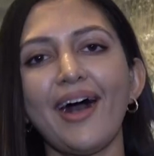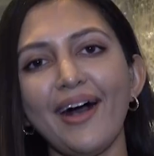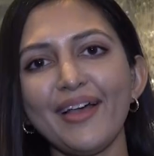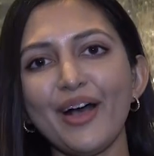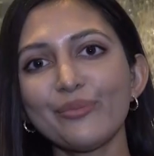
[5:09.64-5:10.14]

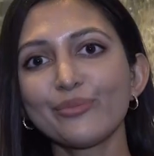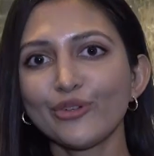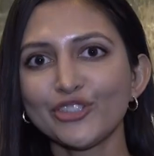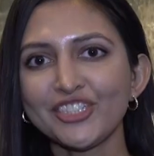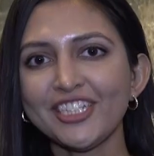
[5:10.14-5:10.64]
Hi, I'm
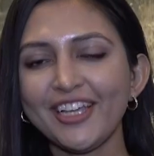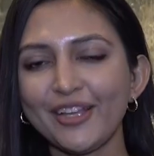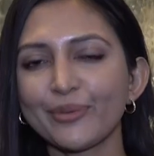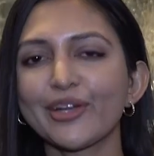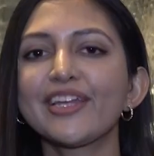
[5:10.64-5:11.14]
Roshni,
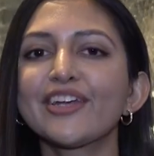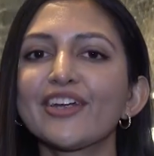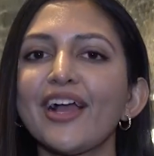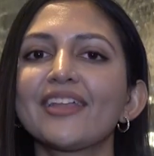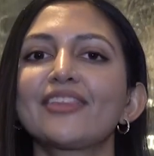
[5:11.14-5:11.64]
and we're
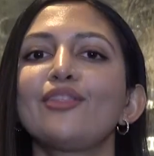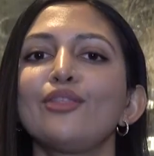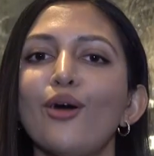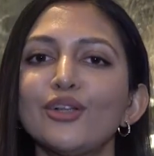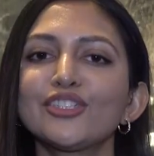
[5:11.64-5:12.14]
here at the
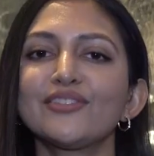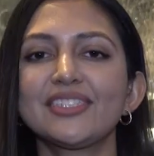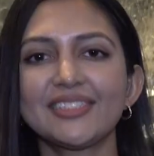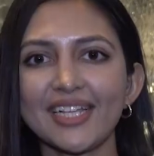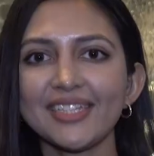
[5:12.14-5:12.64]
launch of
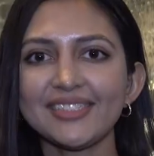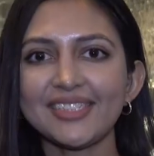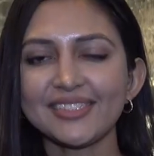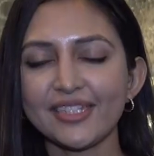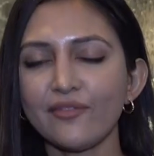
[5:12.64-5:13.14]
the second
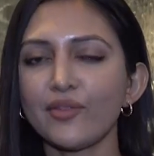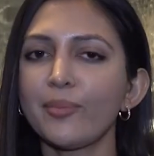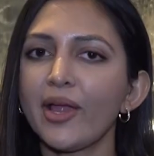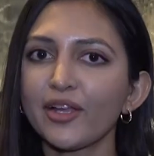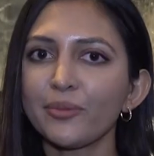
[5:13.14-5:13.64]
season of the
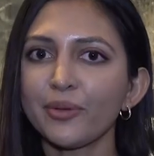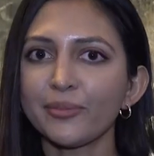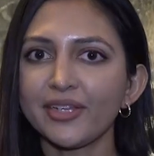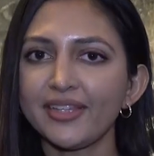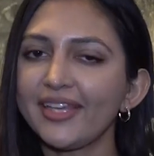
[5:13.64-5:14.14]
American
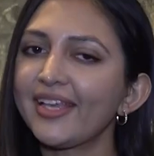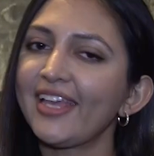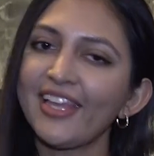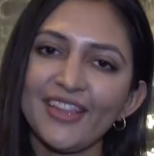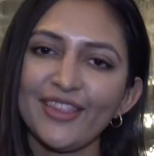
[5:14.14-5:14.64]
Premier League
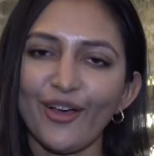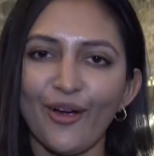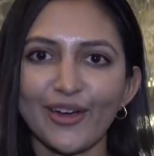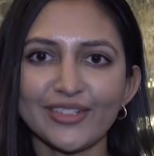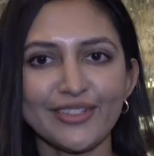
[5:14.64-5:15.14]
in the
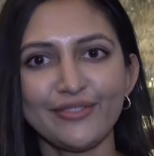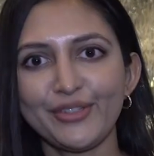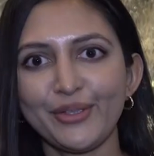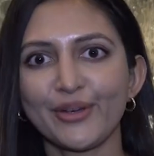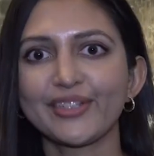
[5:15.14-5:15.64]
heart
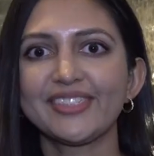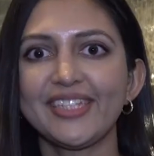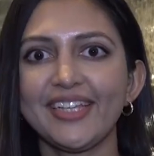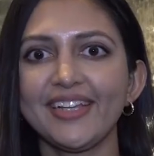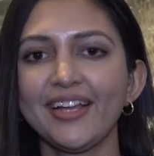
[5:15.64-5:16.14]
of New York
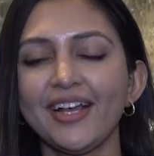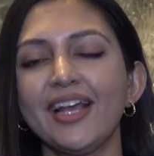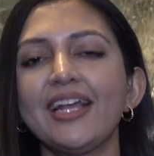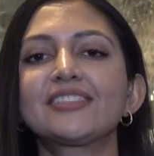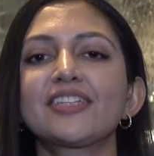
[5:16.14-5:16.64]
City.
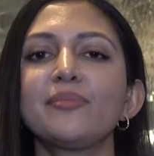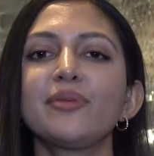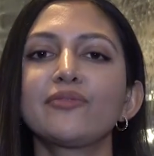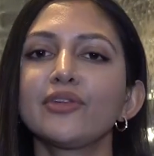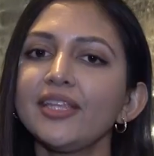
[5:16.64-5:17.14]
It's going to
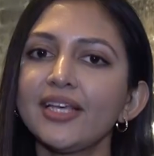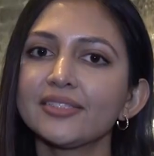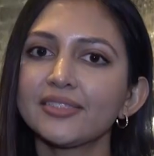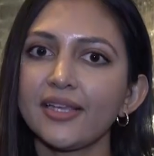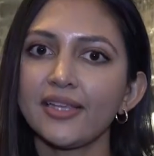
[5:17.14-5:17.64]
be really
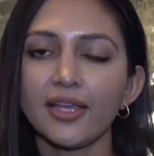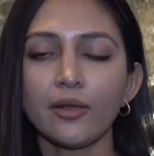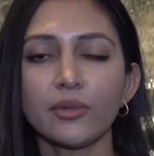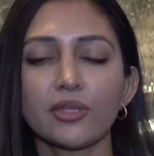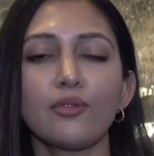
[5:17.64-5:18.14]

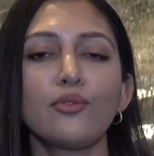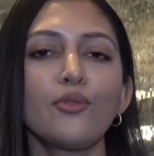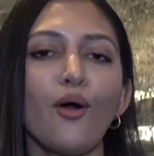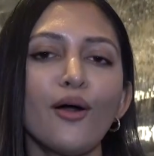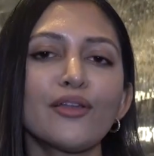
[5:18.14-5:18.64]
exciting with a
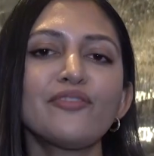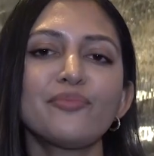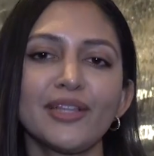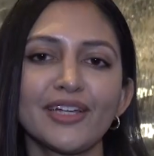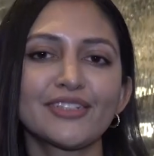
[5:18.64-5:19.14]
lot
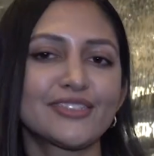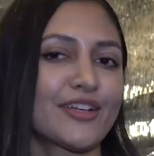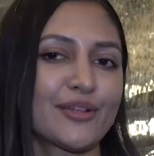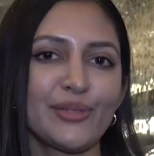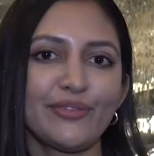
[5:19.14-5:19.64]
of players
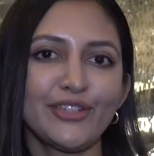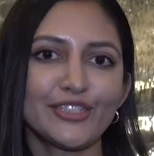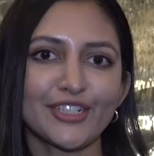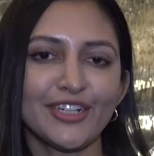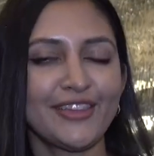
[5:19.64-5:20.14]
that are going to be
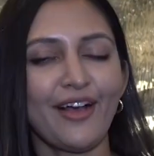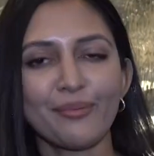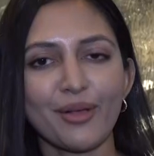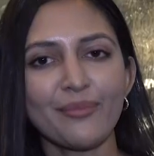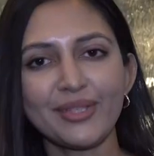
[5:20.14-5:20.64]
featured in the
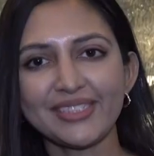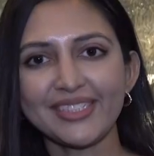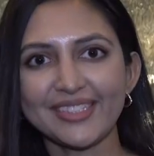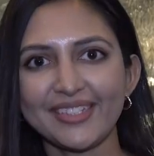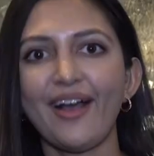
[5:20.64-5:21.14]
upcoming
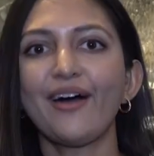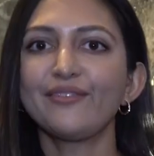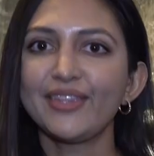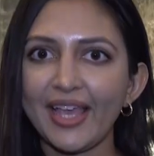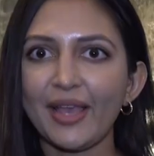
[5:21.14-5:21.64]
season
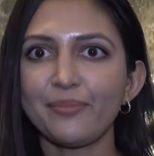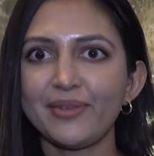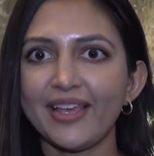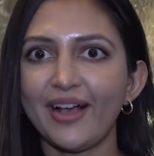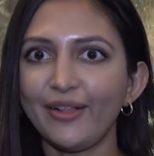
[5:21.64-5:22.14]
of the
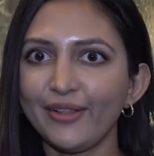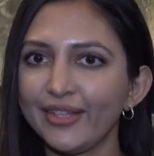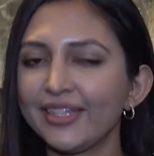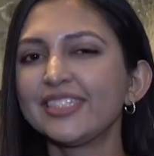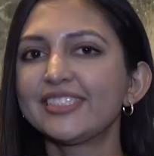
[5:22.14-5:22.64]
APL.
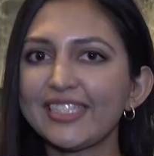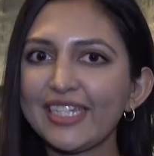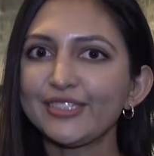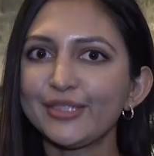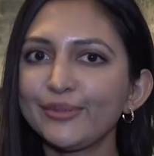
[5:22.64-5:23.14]

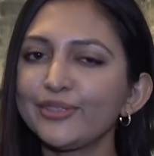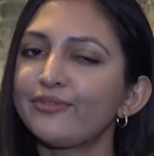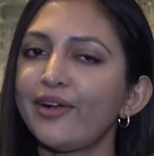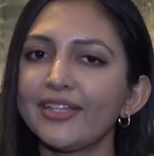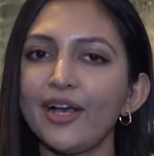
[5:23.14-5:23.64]
Stay tuned
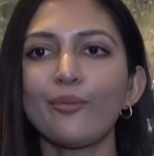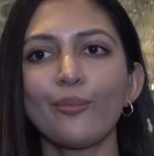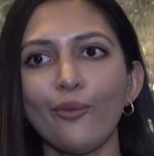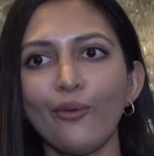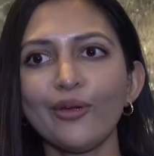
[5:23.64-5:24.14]
to find
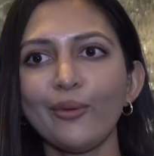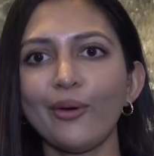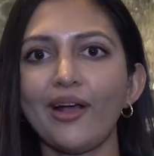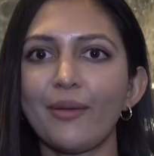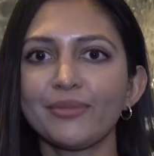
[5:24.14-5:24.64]
out more
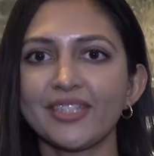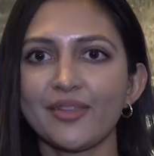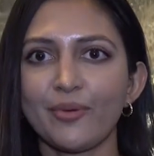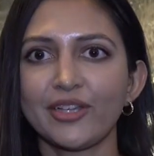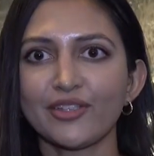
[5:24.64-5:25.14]
what happens
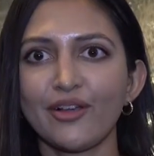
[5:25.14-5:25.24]
at the press